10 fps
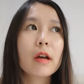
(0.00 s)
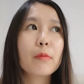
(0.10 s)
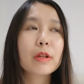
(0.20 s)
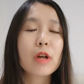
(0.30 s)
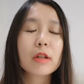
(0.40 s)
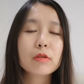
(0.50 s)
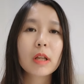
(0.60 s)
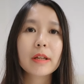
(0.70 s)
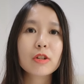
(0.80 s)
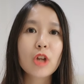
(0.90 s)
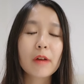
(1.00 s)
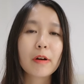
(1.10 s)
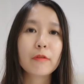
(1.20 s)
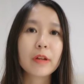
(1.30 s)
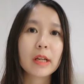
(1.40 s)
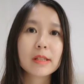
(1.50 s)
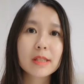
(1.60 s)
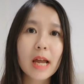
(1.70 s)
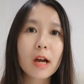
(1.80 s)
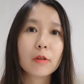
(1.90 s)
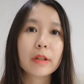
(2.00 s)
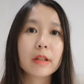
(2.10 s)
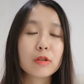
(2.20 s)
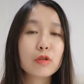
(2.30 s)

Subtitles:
we're taught to like shove our feelings down and